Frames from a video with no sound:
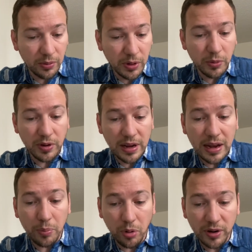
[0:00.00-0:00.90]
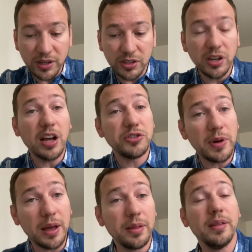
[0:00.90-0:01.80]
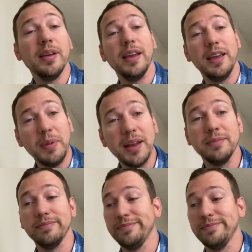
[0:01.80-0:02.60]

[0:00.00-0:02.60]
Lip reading: we were not appointed to God's wrath. Amen.